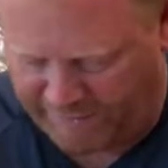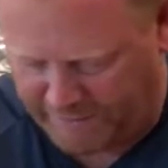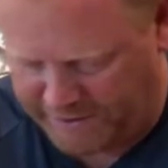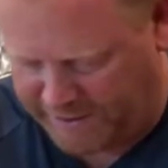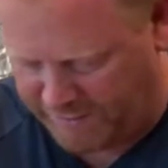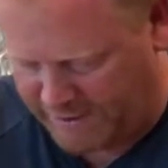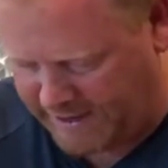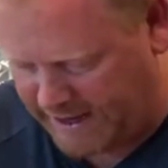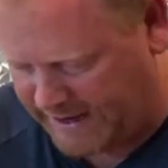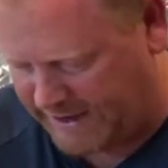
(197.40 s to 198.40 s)
but you really
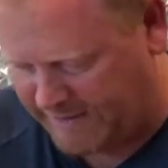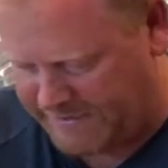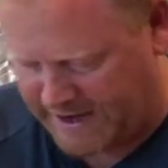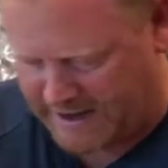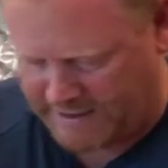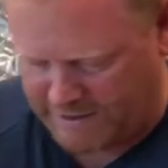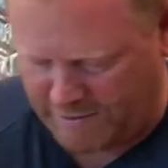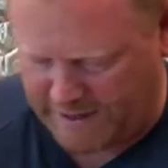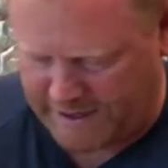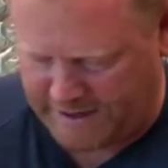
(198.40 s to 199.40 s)
got to keep that on low
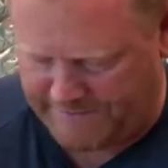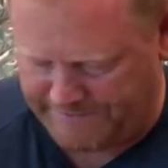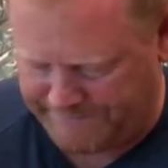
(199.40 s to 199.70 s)
heat.